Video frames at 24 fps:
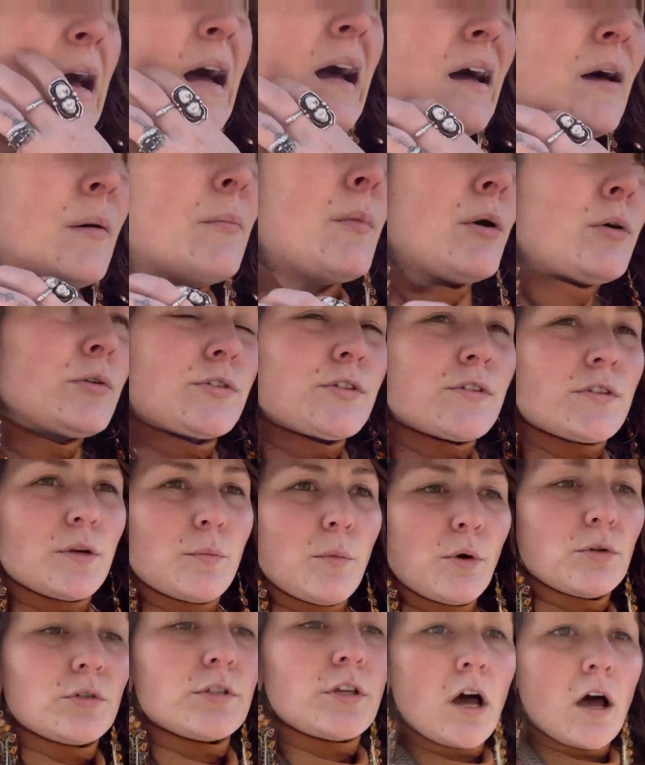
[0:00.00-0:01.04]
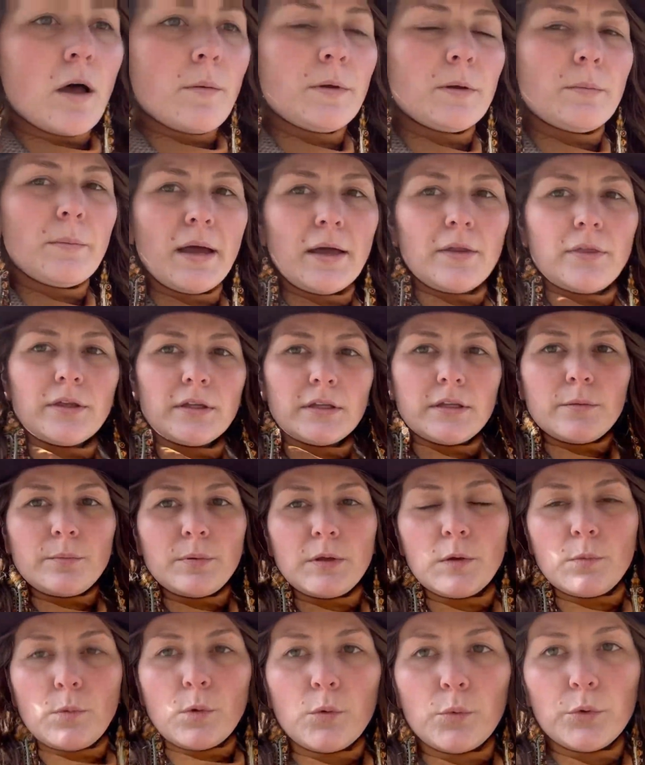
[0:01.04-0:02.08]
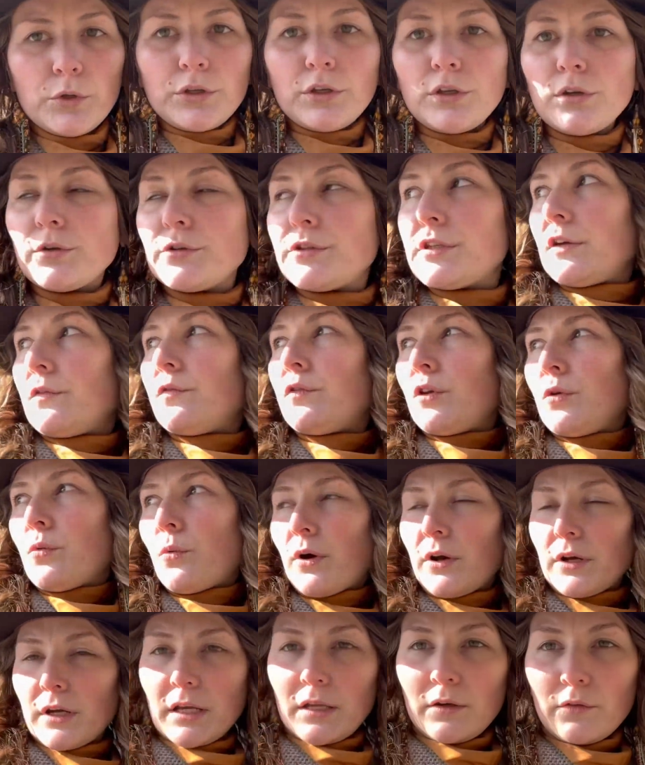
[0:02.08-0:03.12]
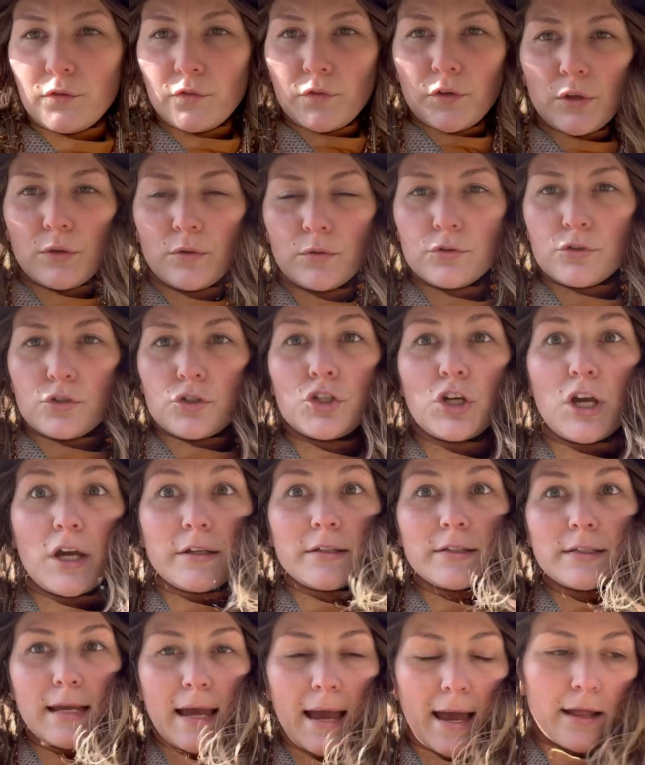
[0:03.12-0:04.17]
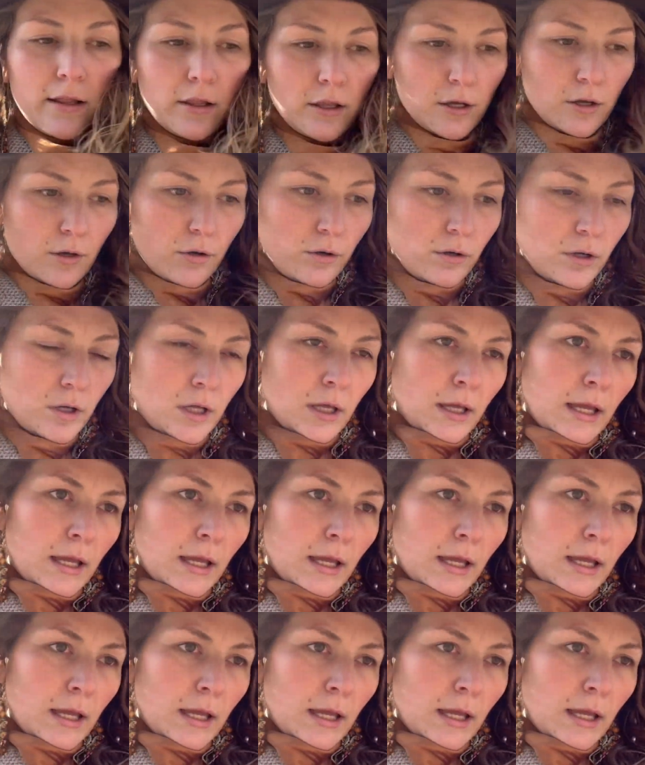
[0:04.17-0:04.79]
the most common method that people will use if you want to infuse just tallow